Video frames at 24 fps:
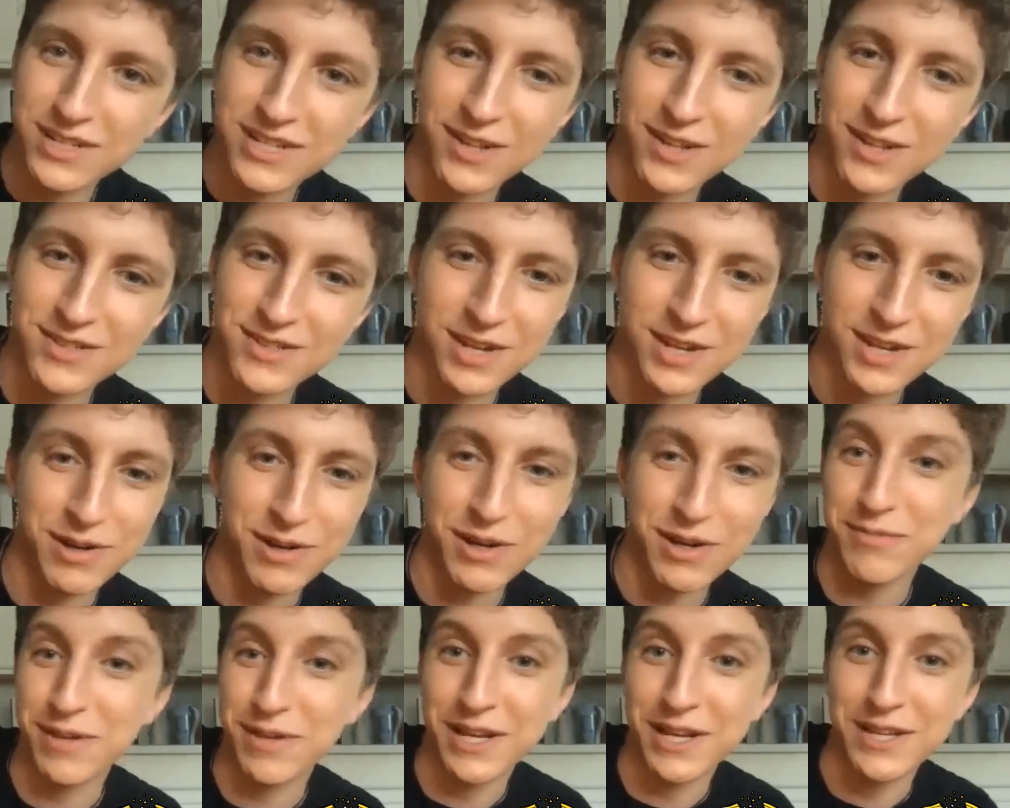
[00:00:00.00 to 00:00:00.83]
And I was like,
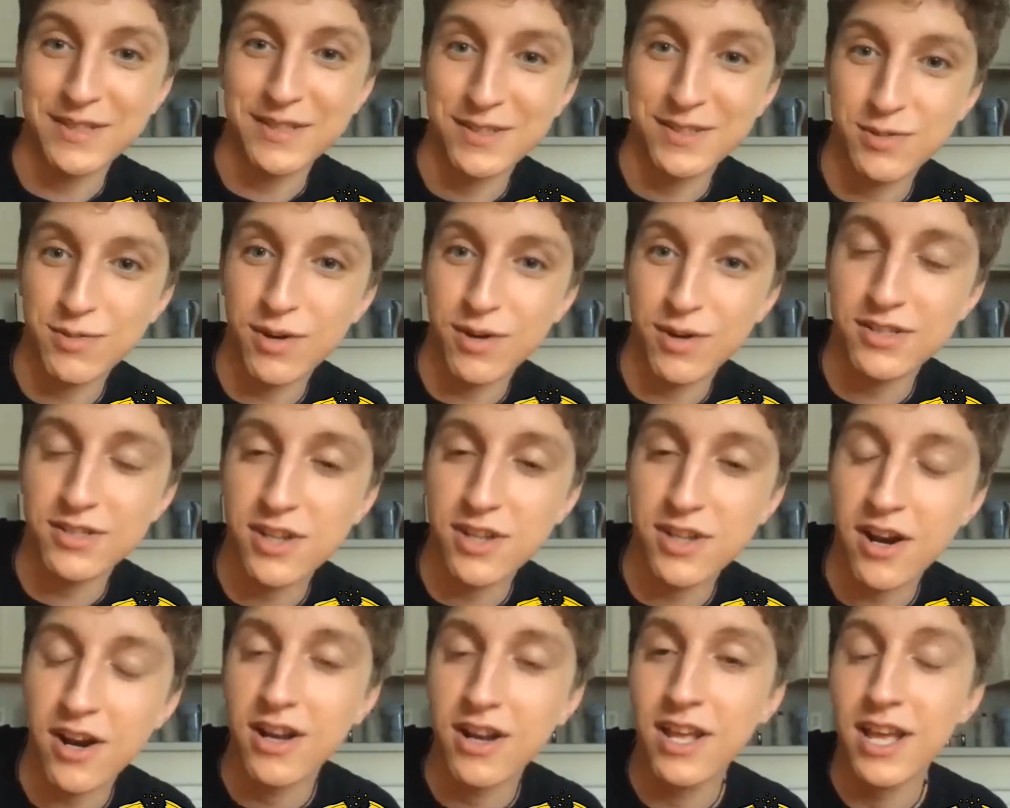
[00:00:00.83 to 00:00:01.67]
well, I guess this is where I
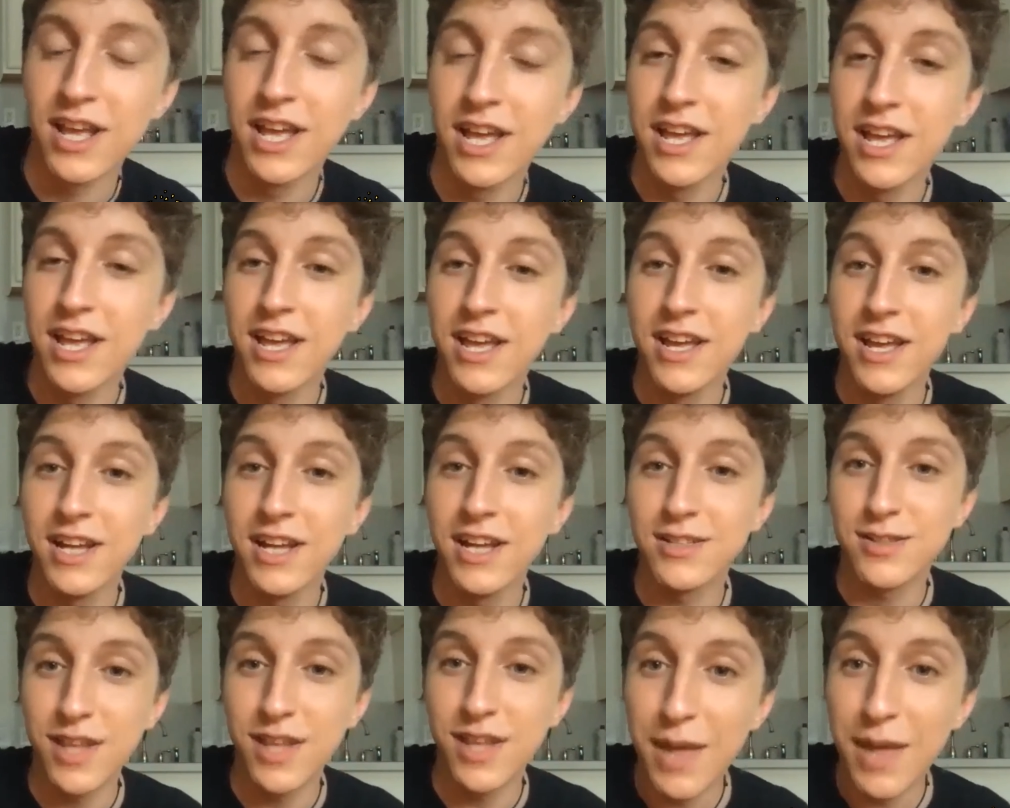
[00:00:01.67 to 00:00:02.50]
start.
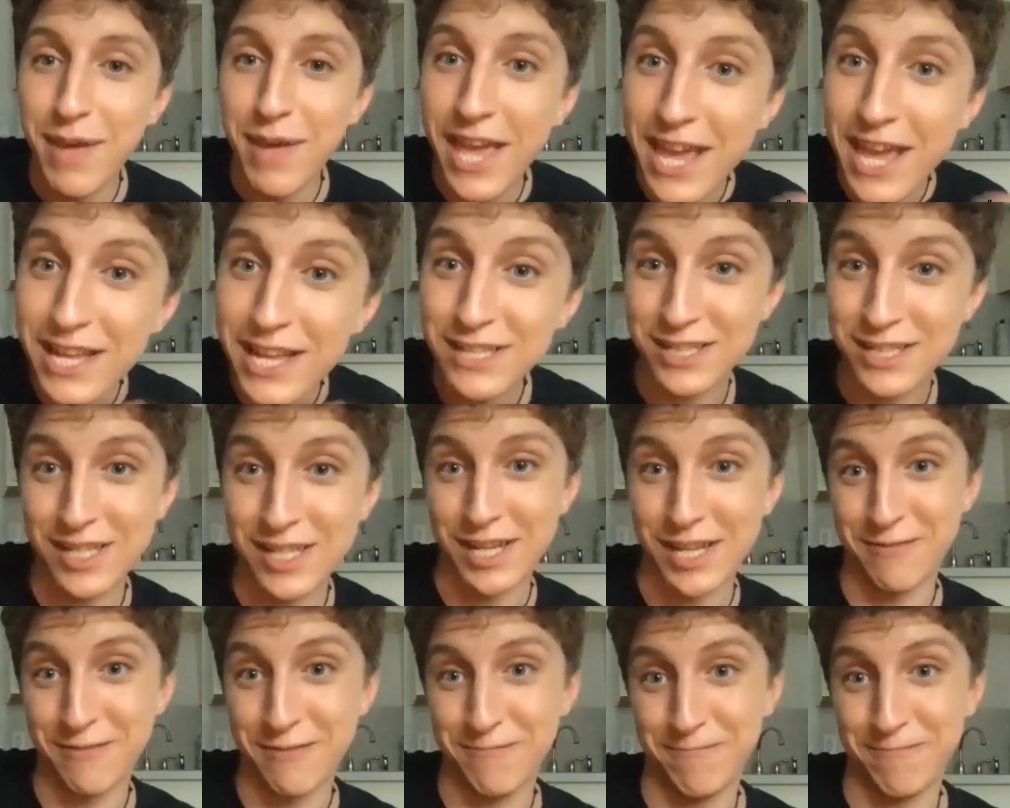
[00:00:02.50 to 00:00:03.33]
And so then I'm 18.